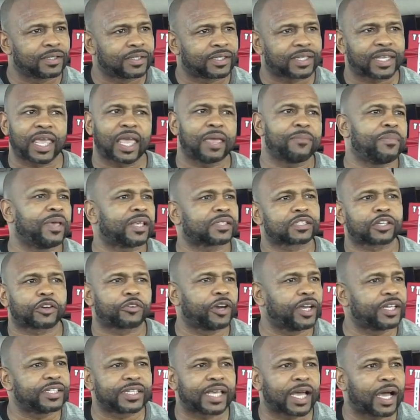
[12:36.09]
Can't mess a
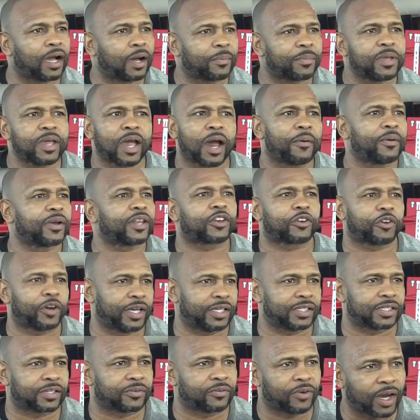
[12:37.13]
crazy guy up here, already
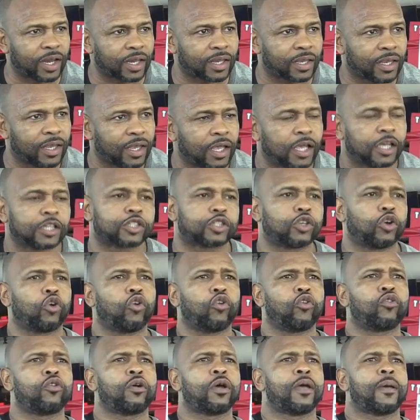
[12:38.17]
crazy, right?
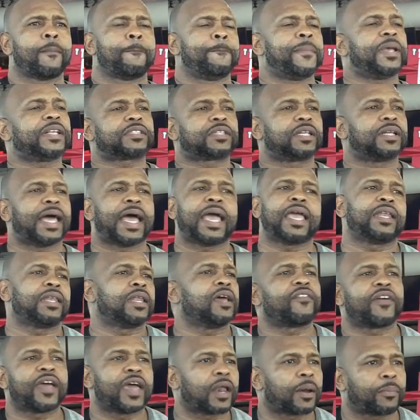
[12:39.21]
So mentally, I ain't
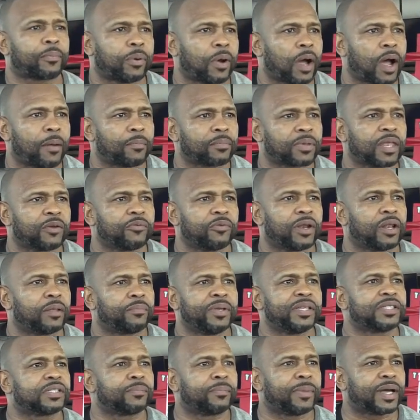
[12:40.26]
never had a problem getting ready to
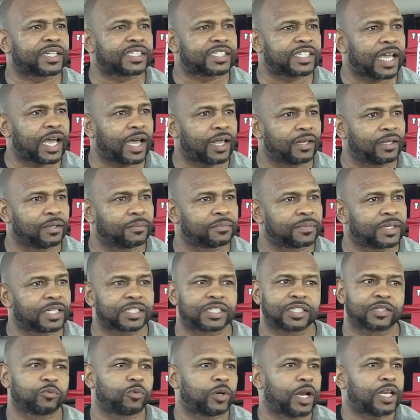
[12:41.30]
beat somebody's child up. That's
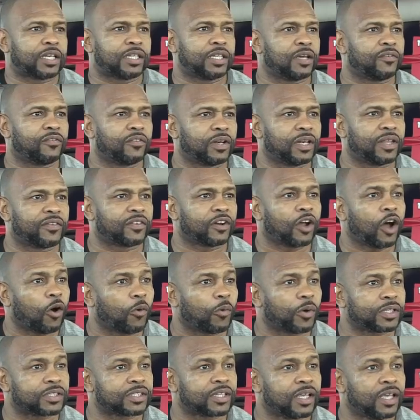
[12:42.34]
just what I did with living
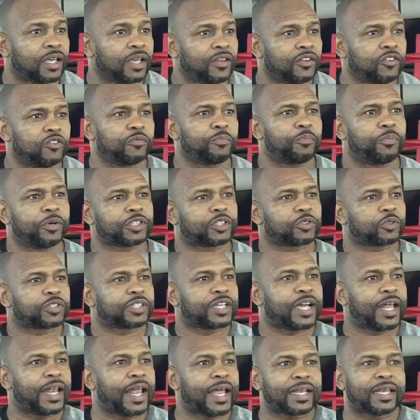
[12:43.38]
always. You put your
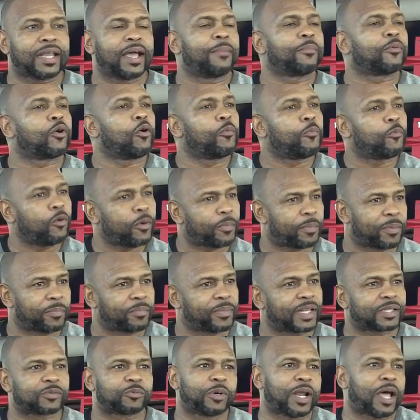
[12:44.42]
child out there, I'm going to whoop him.
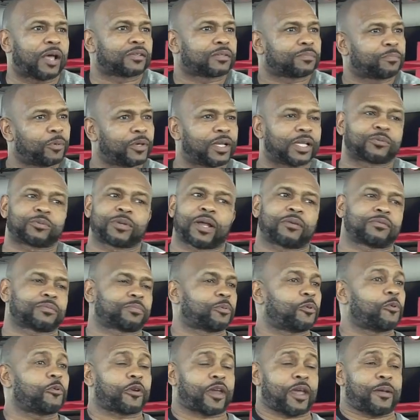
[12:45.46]
That's what I was
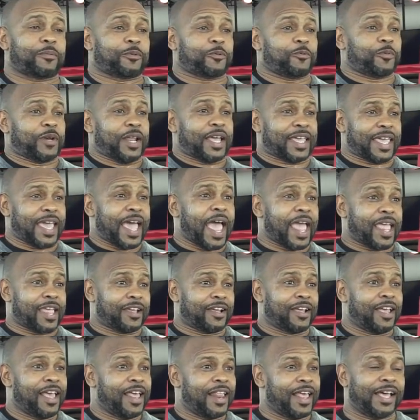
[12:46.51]
programmed to do when I got
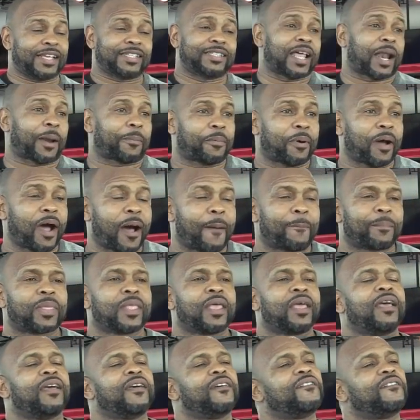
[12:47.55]
here. That's not a problem.